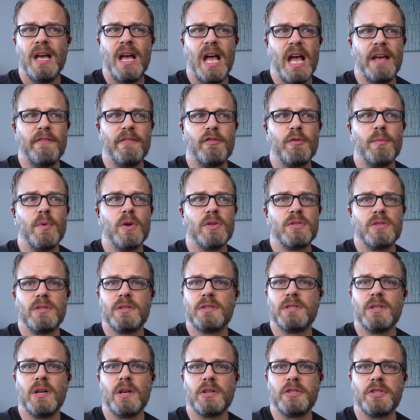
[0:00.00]
and for most of the
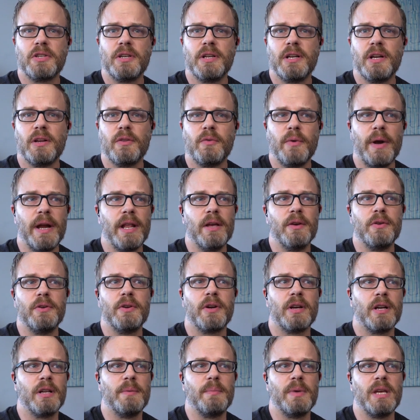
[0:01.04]
songs you're going to hear on the radio, you're
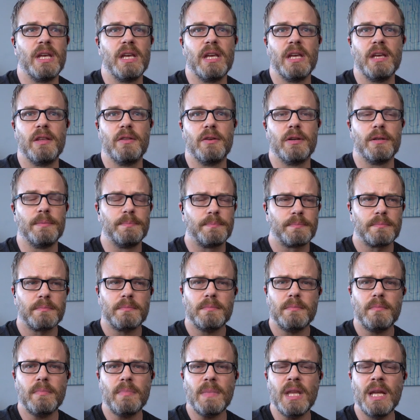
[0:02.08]
going to be either
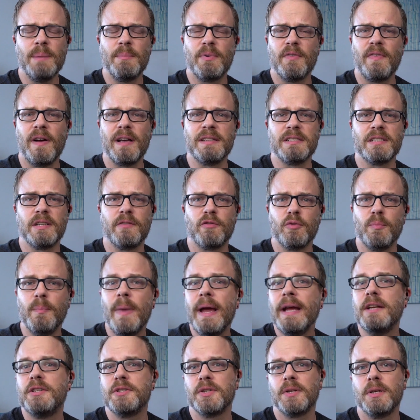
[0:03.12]
improvising over
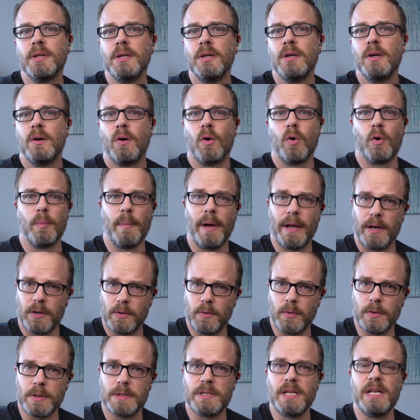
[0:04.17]
major or minor
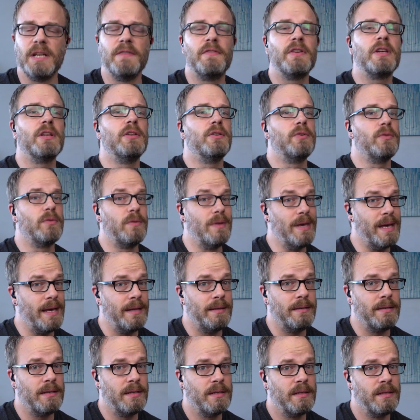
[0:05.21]
chords. And if you can do
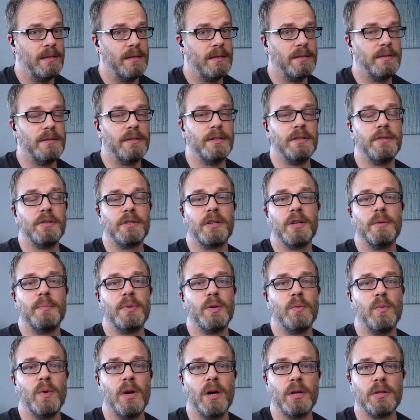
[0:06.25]
that, then you're going to be
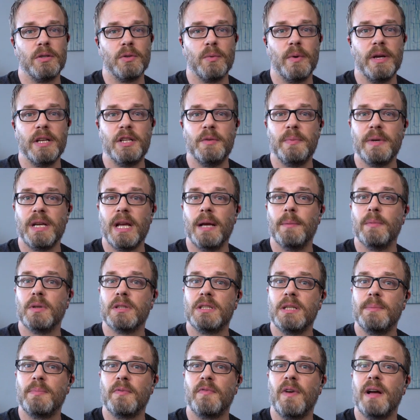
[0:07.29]
well on your way to being able to
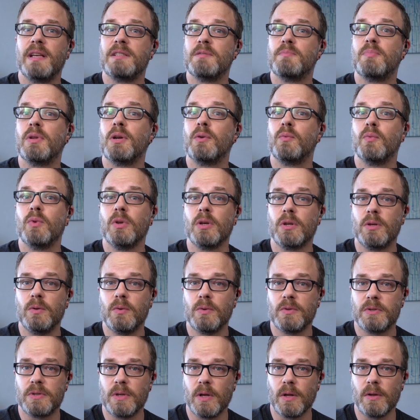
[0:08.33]
improvise and play really cool
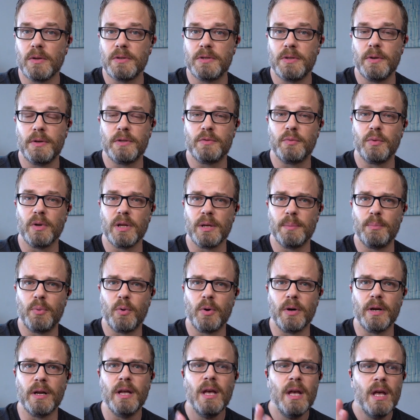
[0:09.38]
solo. So it's really
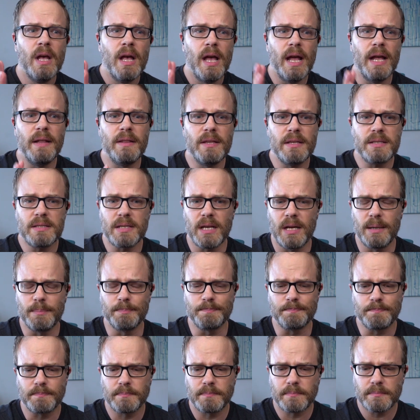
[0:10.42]
important. And this
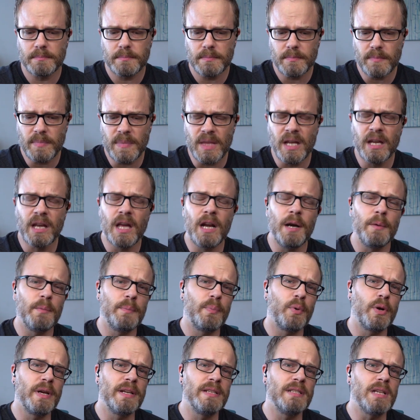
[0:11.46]
um, kind of
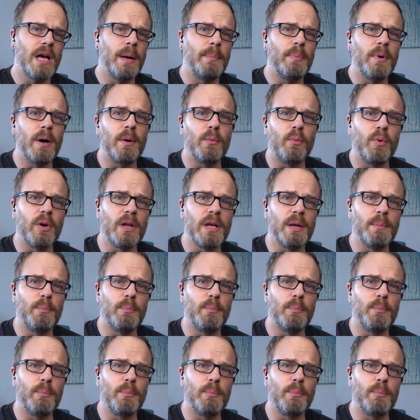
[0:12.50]
brings up a really